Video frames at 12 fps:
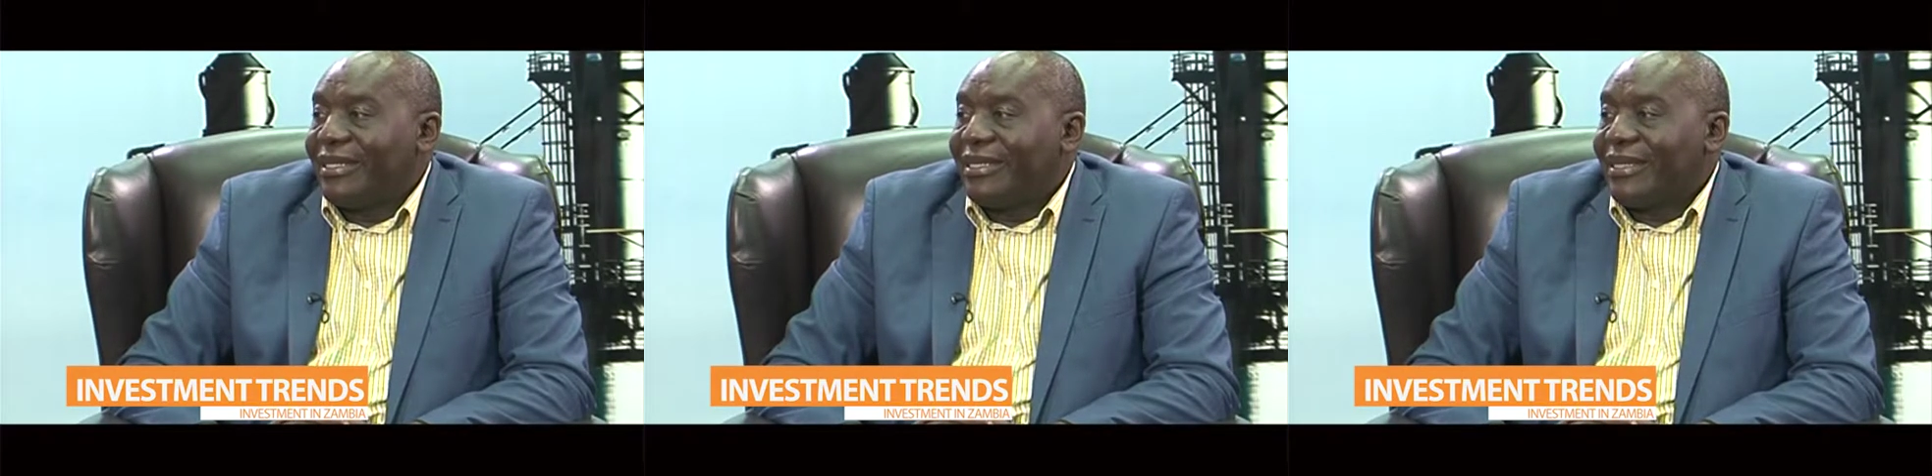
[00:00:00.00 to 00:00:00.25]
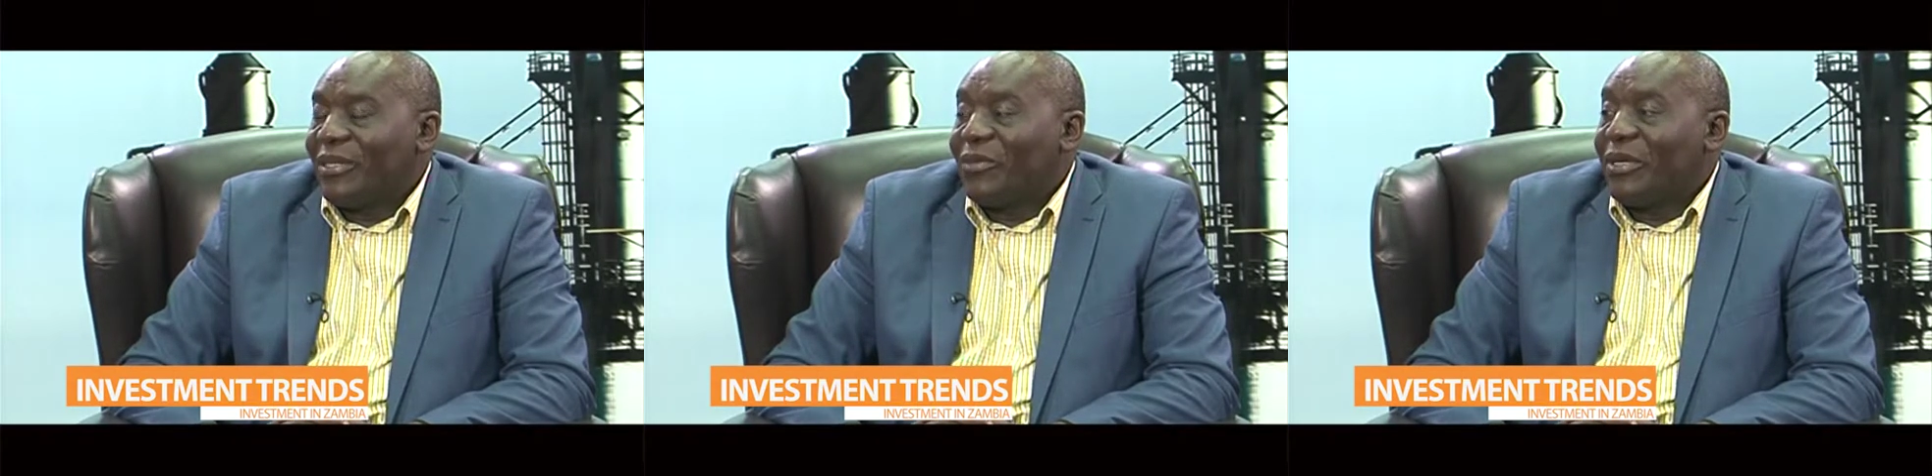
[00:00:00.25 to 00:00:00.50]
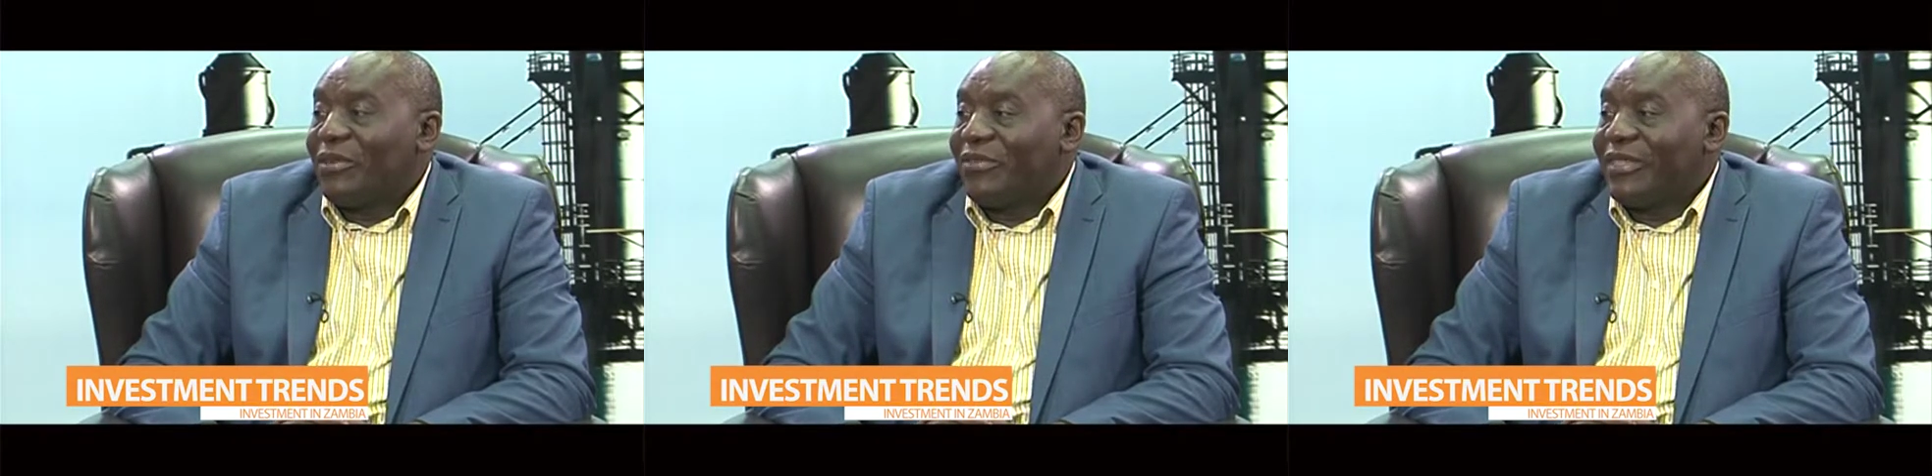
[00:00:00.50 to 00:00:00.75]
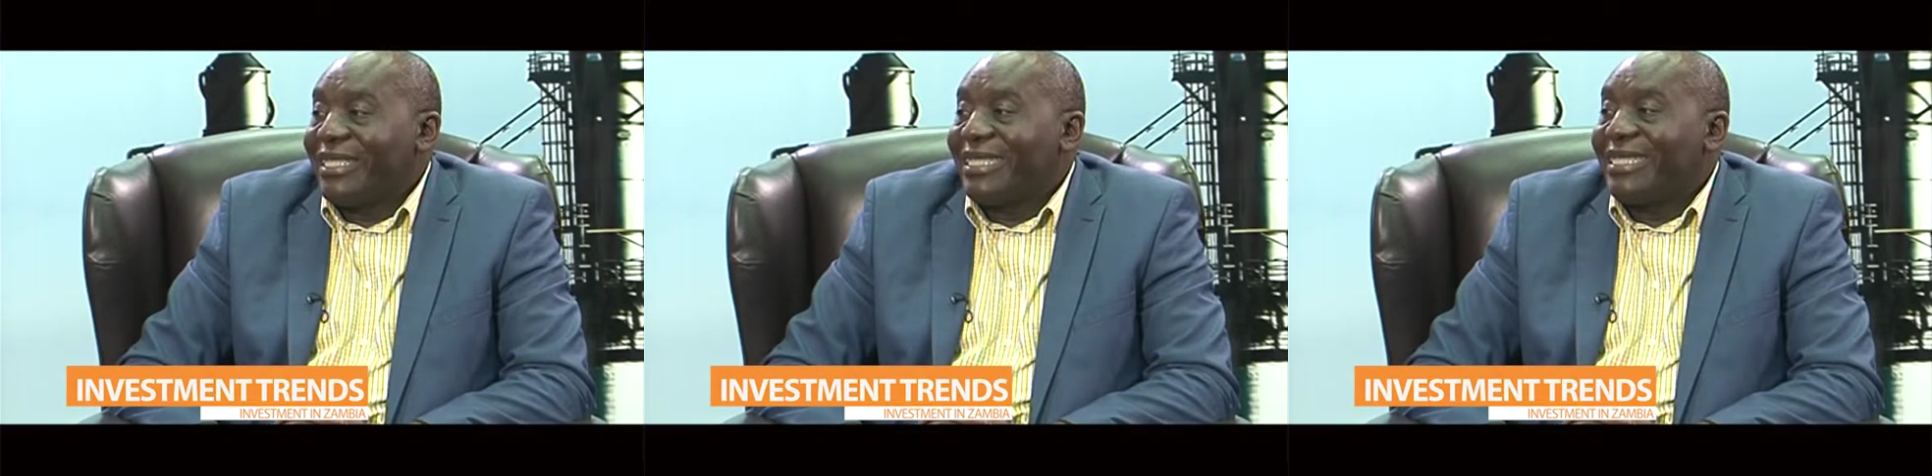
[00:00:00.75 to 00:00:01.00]
that were
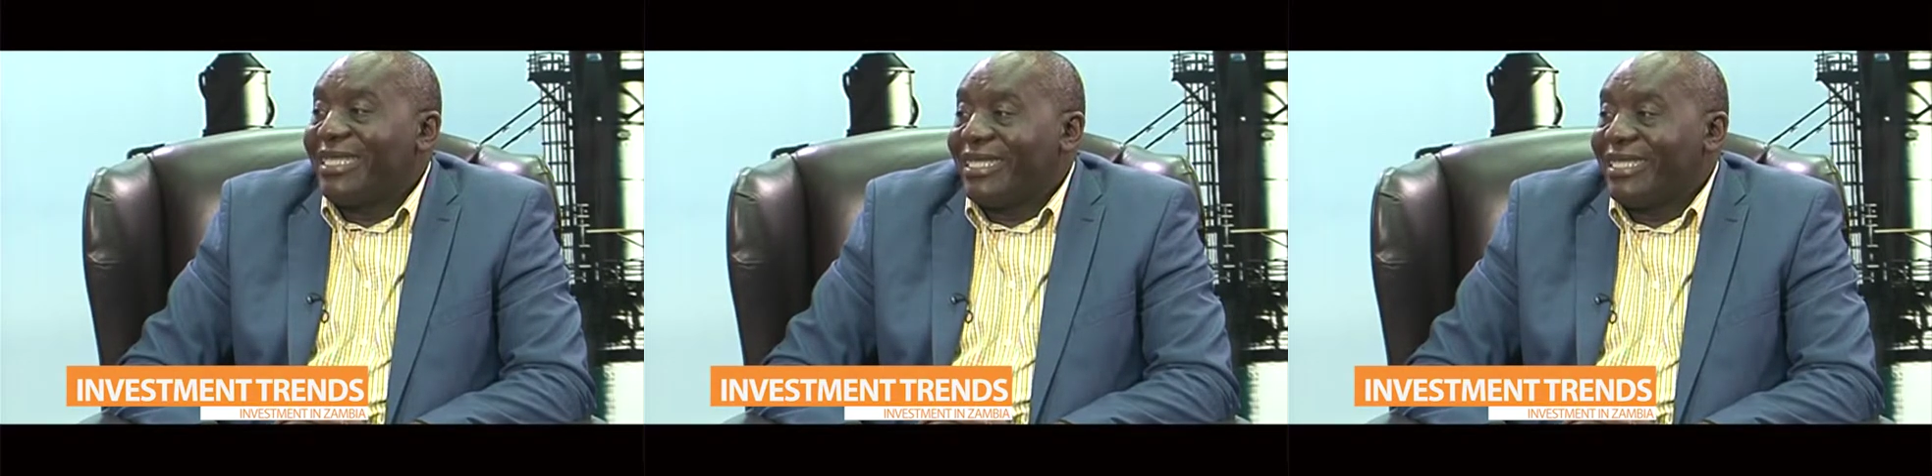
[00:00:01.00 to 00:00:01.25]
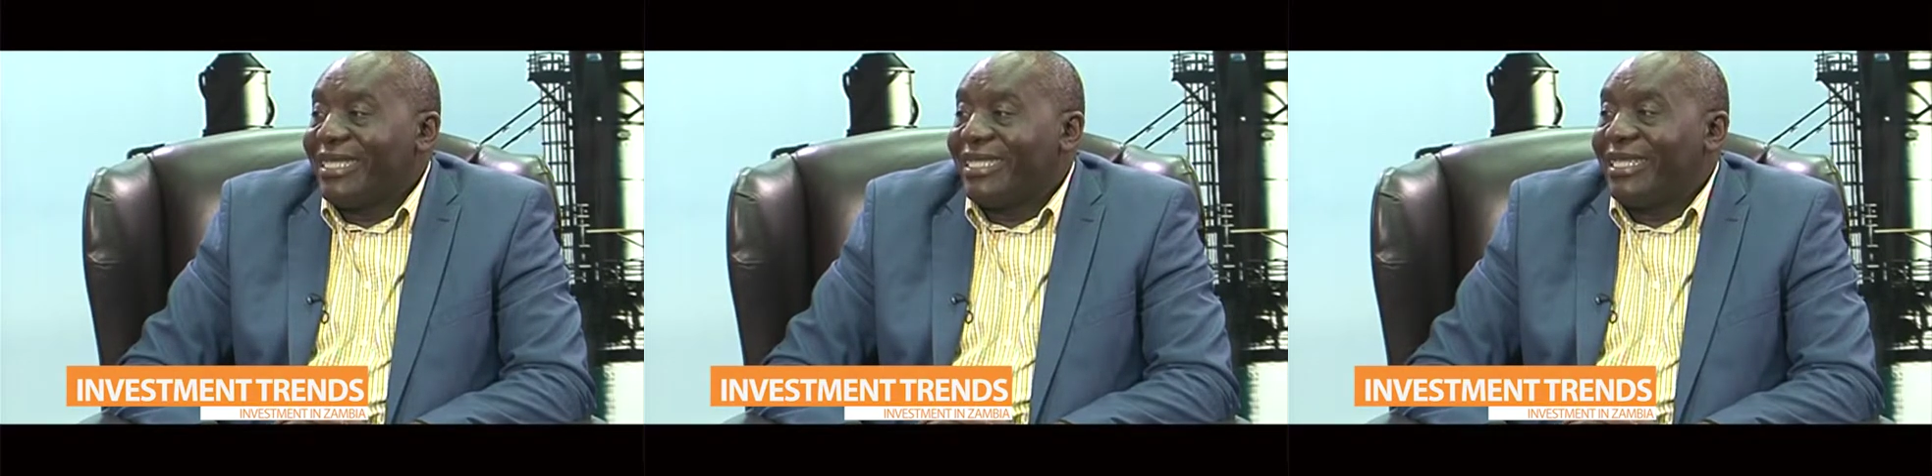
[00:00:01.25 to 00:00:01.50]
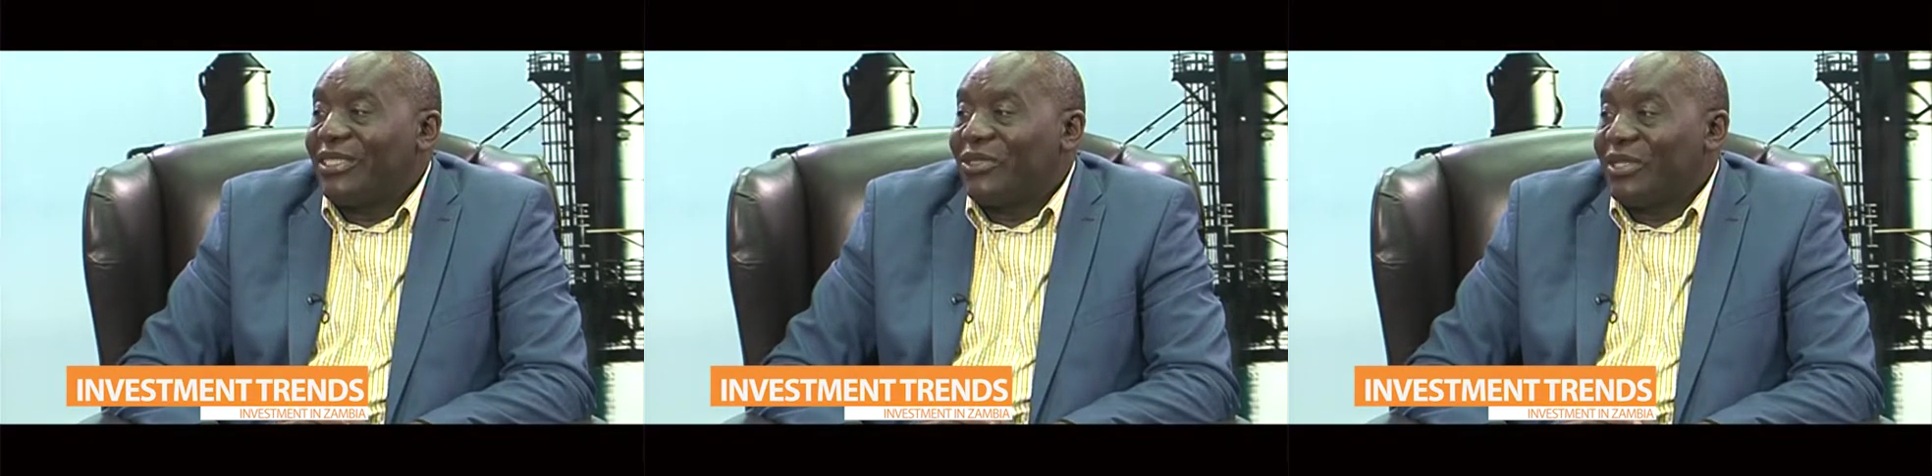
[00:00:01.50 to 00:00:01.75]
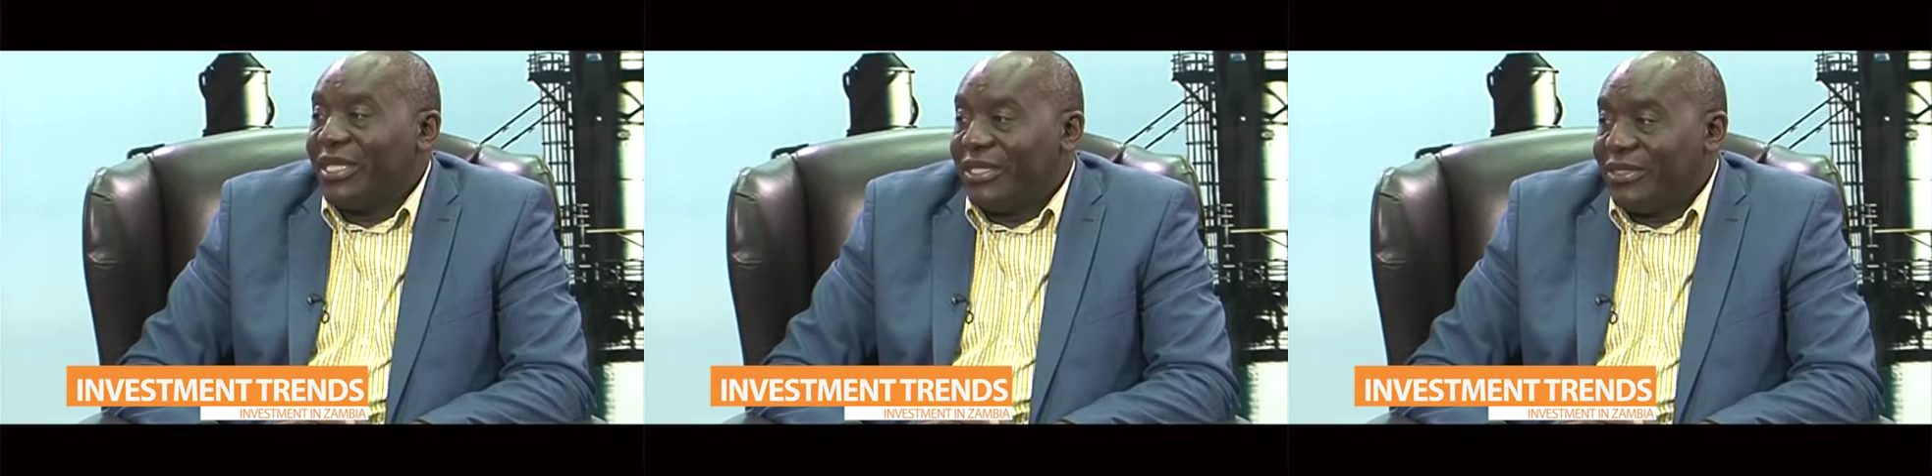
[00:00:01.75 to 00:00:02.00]
offering tertiary
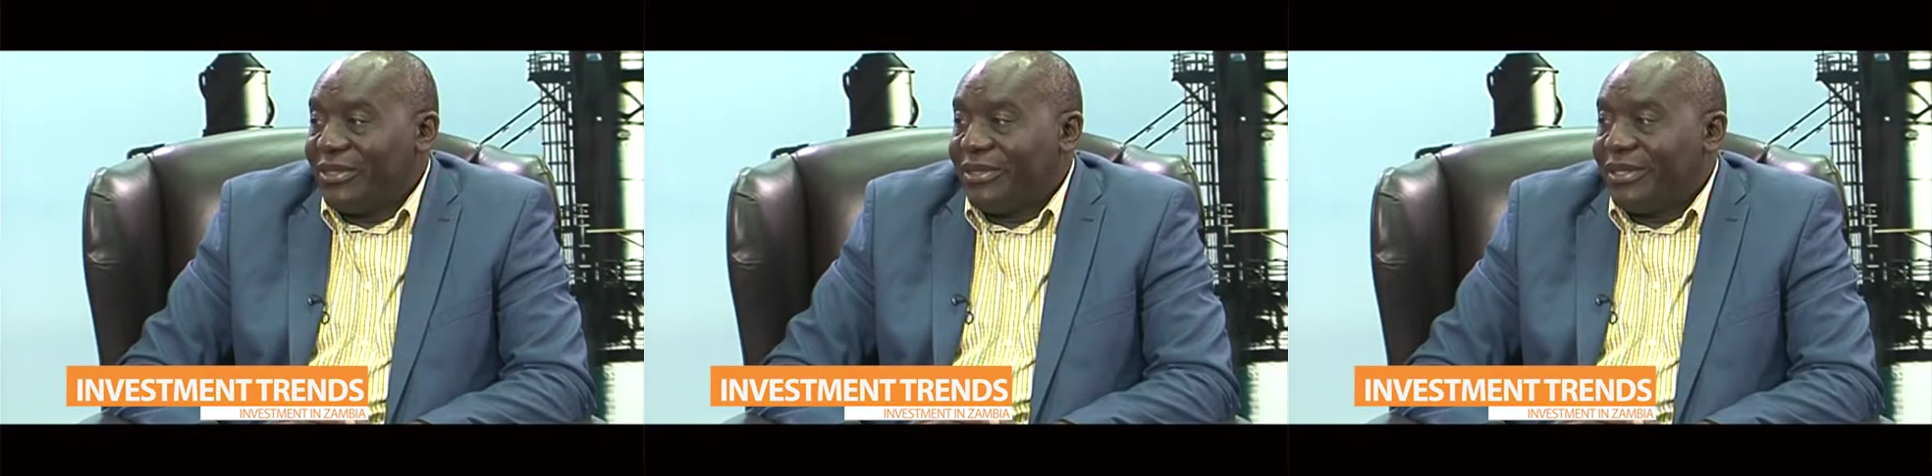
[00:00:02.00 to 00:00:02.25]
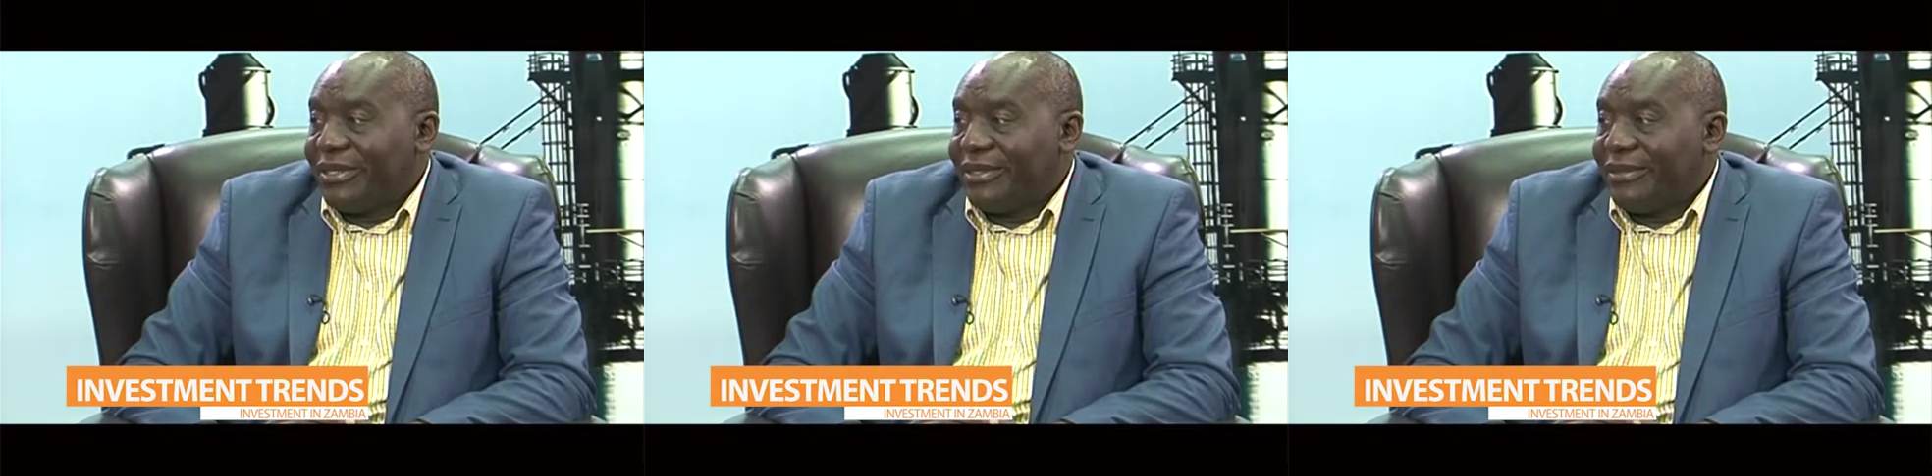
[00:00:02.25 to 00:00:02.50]
education.